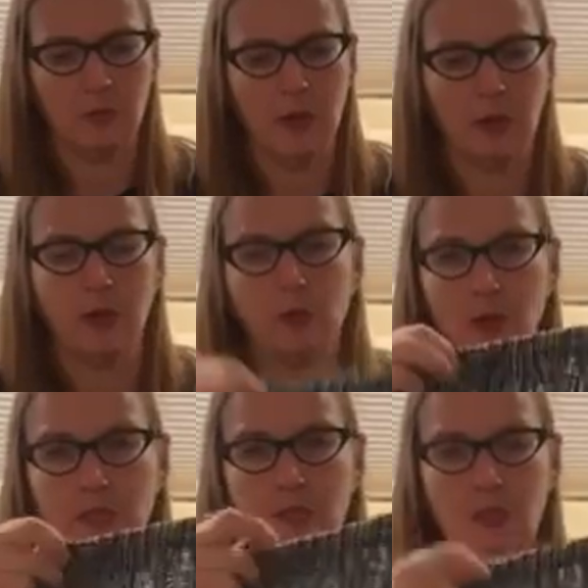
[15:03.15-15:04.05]
really matter. It
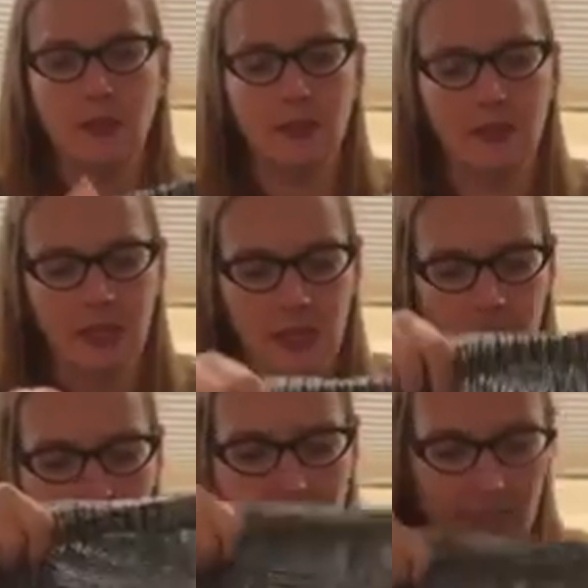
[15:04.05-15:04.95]
weighs nothing
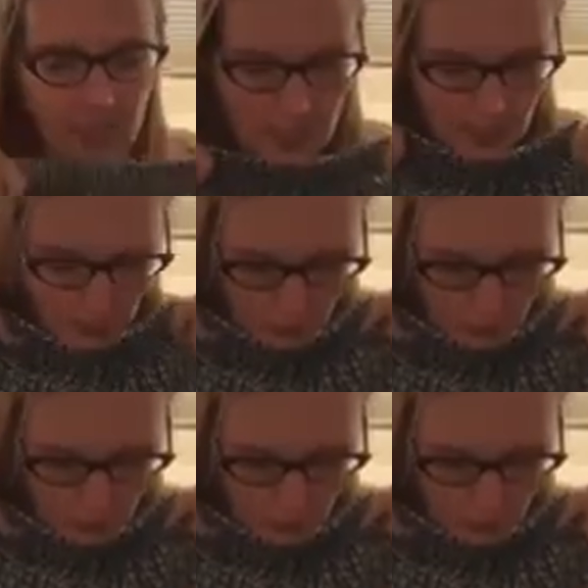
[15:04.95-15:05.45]
and it's kind of